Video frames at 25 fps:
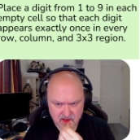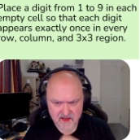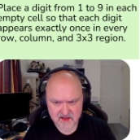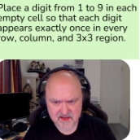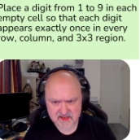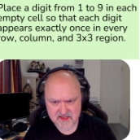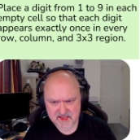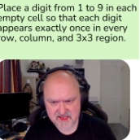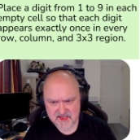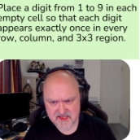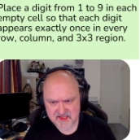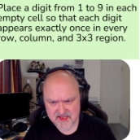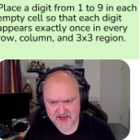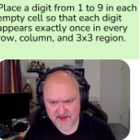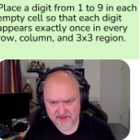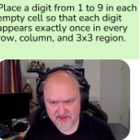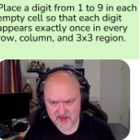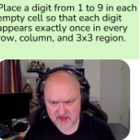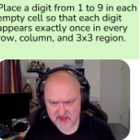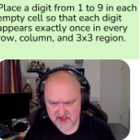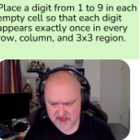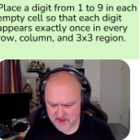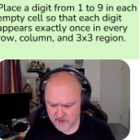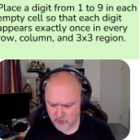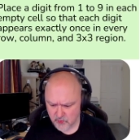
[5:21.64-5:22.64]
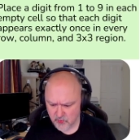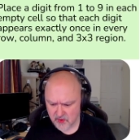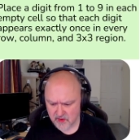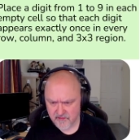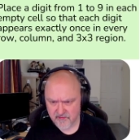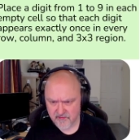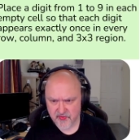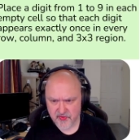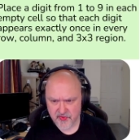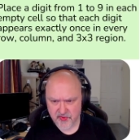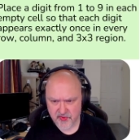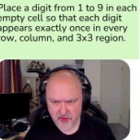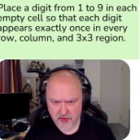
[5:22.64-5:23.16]
Seven is in one
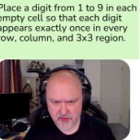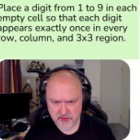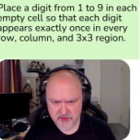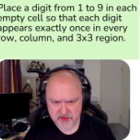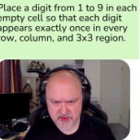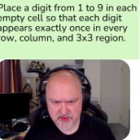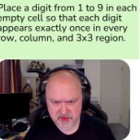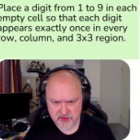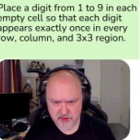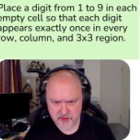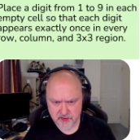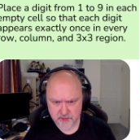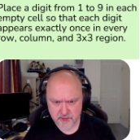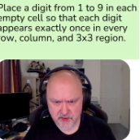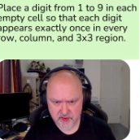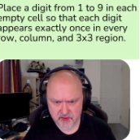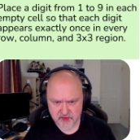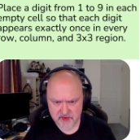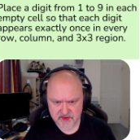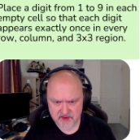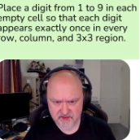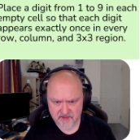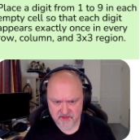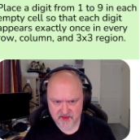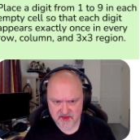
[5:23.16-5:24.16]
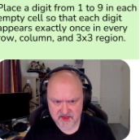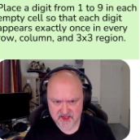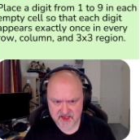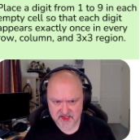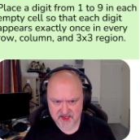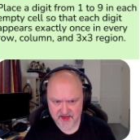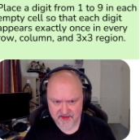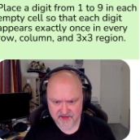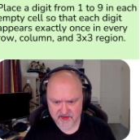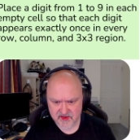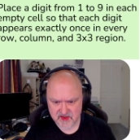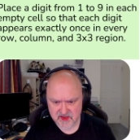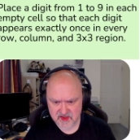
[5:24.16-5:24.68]
of those two because of the
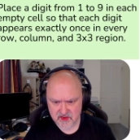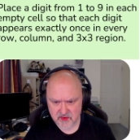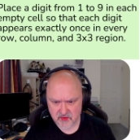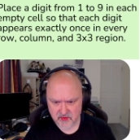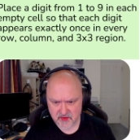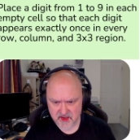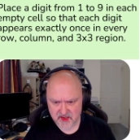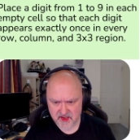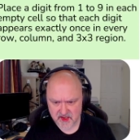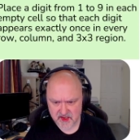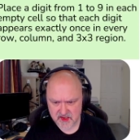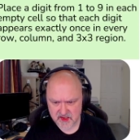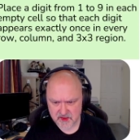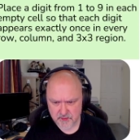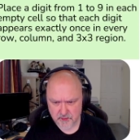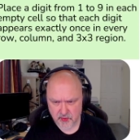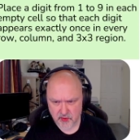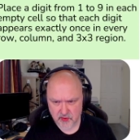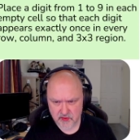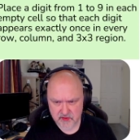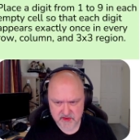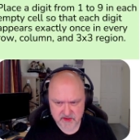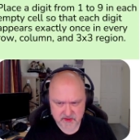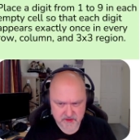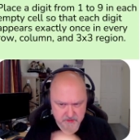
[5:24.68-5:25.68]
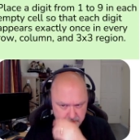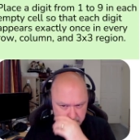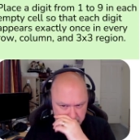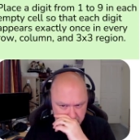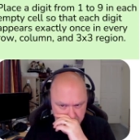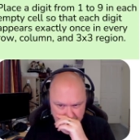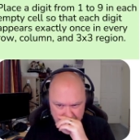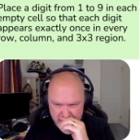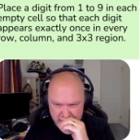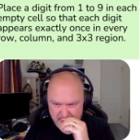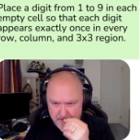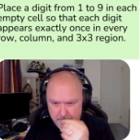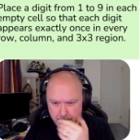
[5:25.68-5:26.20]
sevens looking into box
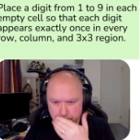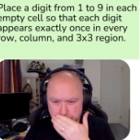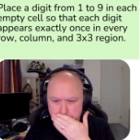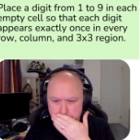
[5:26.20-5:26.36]
three